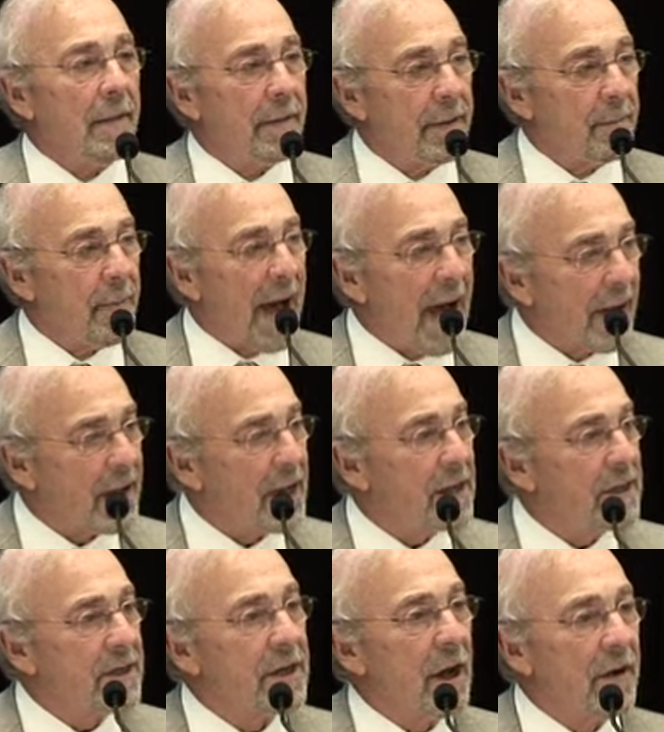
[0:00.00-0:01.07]
the
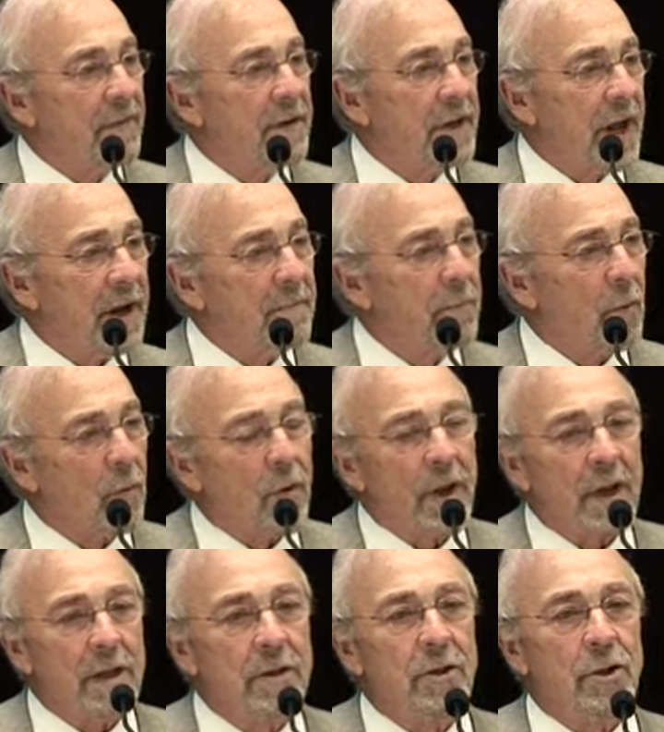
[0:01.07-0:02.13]
bodies of dead
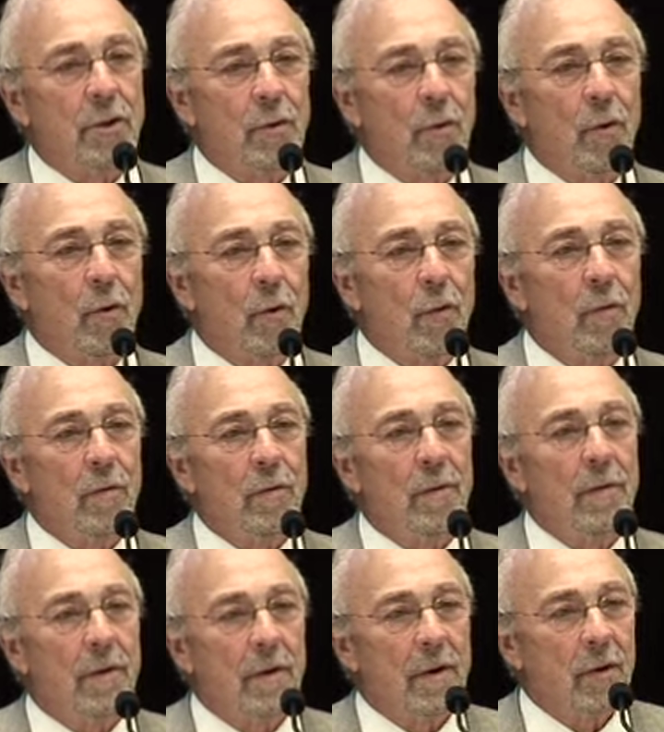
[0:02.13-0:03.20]
Marines who
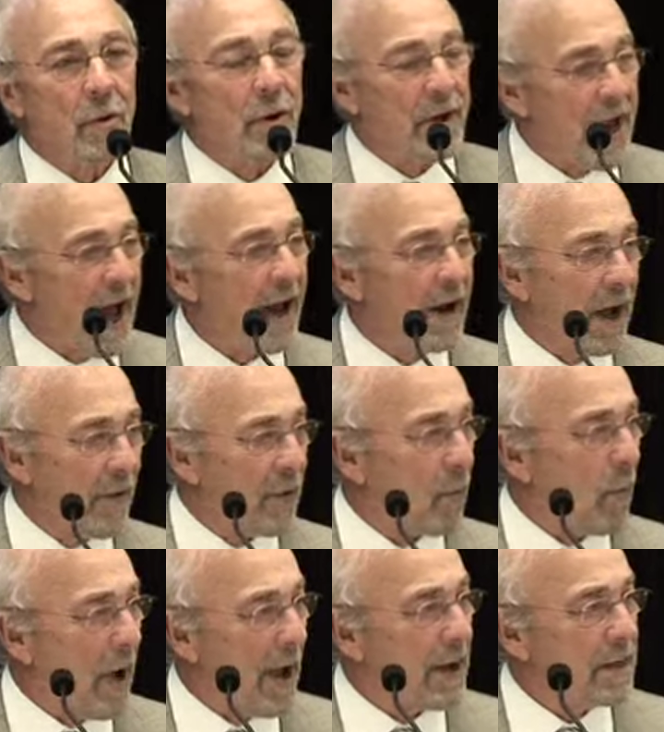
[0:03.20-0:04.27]
could not
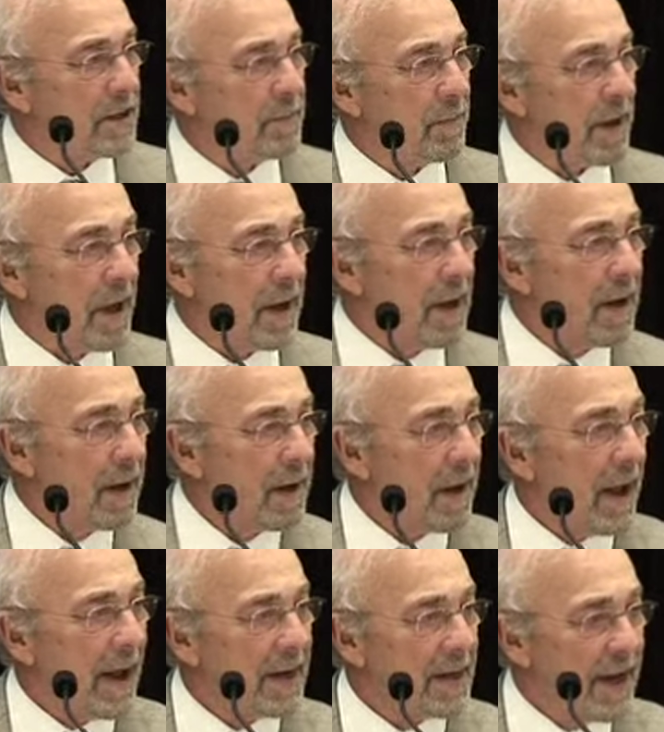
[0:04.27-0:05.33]
otherwise be
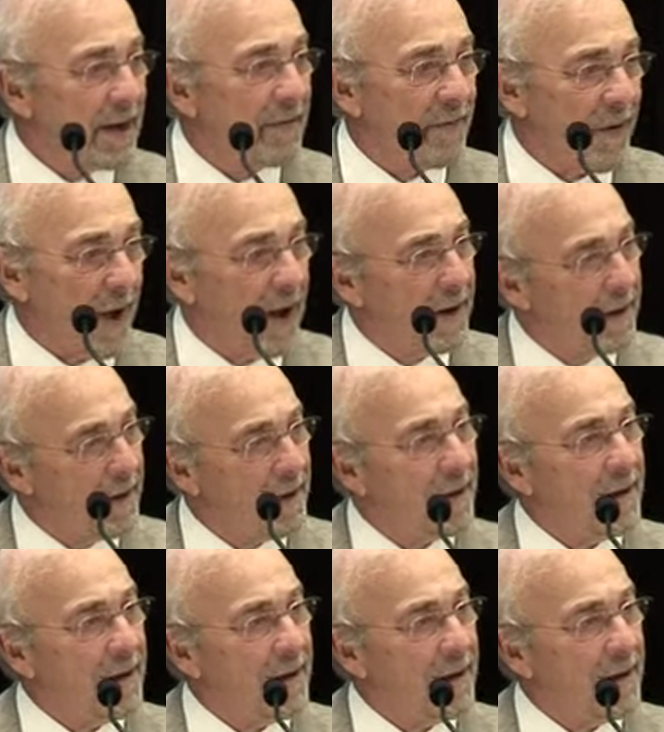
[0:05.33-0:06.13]
identified.